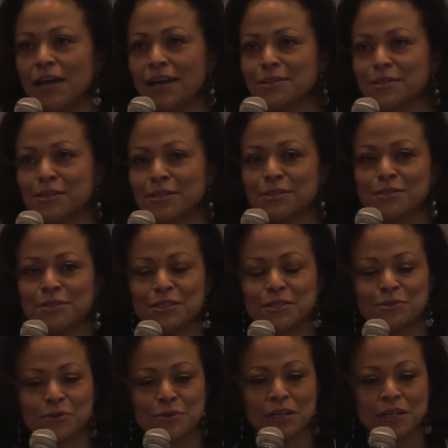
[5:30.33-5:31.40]
Actually, this
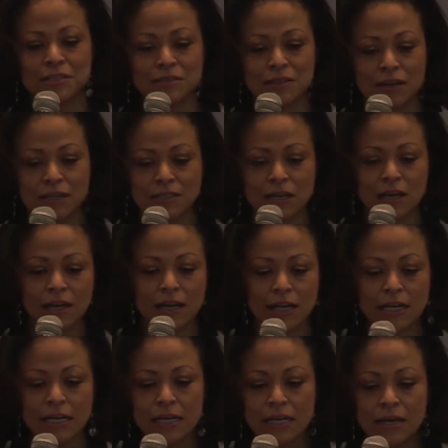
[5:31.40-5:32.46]
school I taught
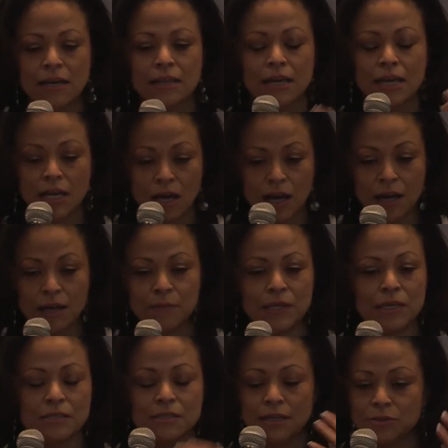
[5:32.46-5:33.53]
at, thank God,
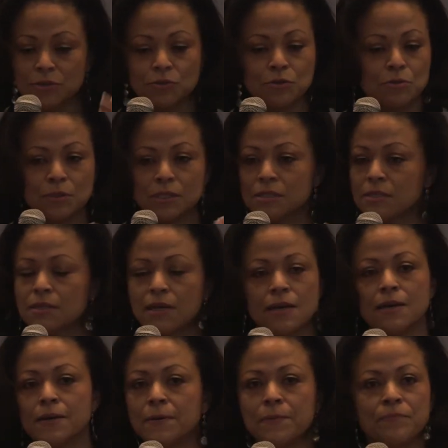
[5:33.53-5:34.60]
because that school was
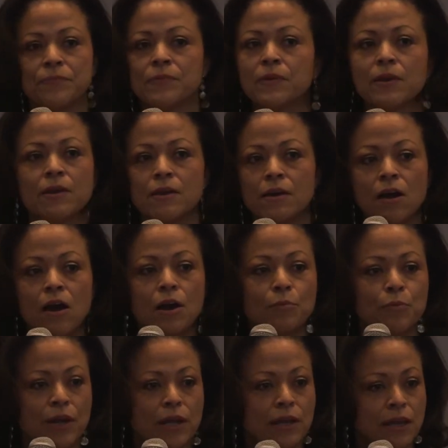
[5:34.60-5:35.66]

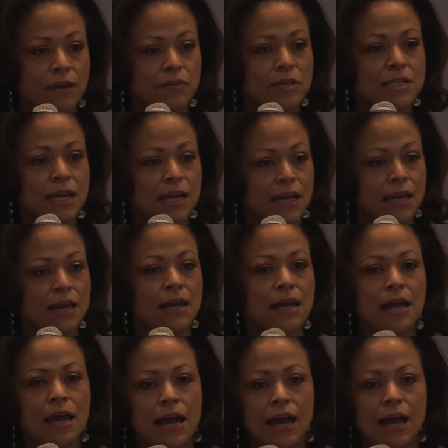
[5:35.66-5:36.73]
heartbreaking every day.
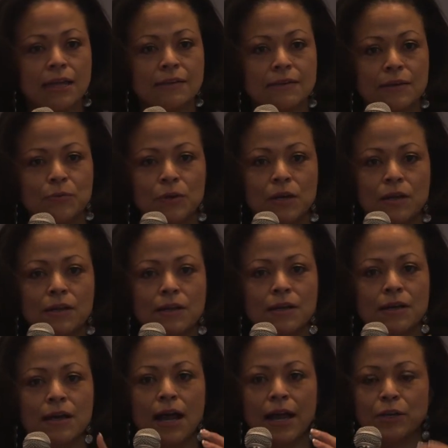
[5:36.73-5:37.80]
I said, well,
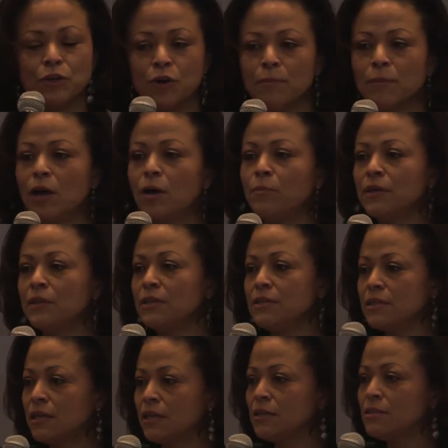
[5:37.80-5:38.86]
I know I'm helping
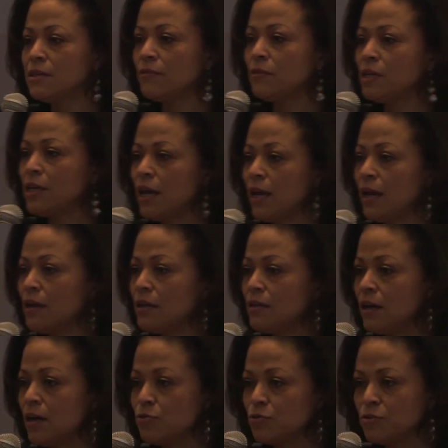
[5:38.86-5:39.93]
these kids every day, the
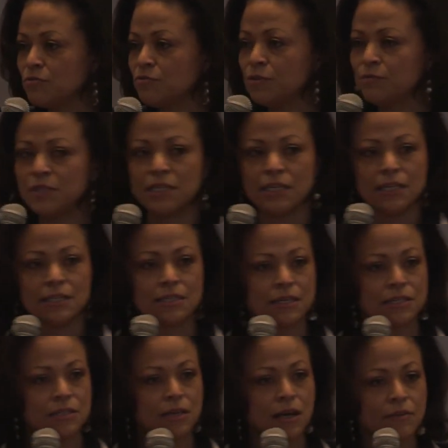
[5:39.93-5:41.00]
150 kids I
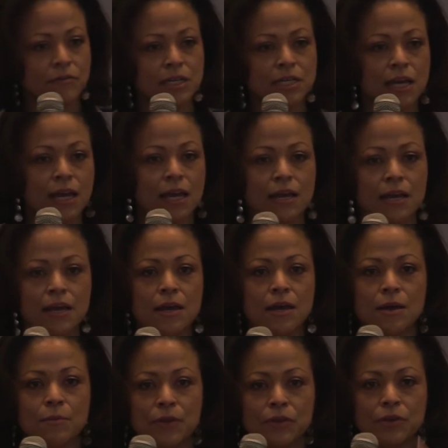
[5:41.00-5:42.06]
saw every day,
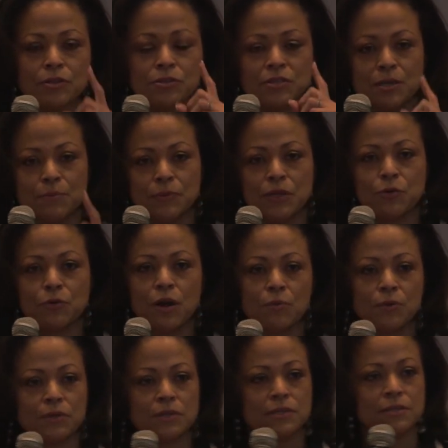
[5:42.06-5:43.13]
but there's something wrong
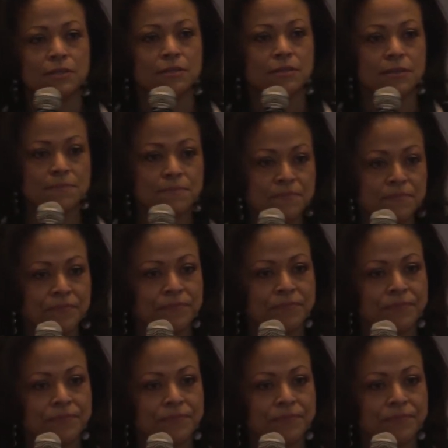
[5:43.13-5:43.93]
with the system.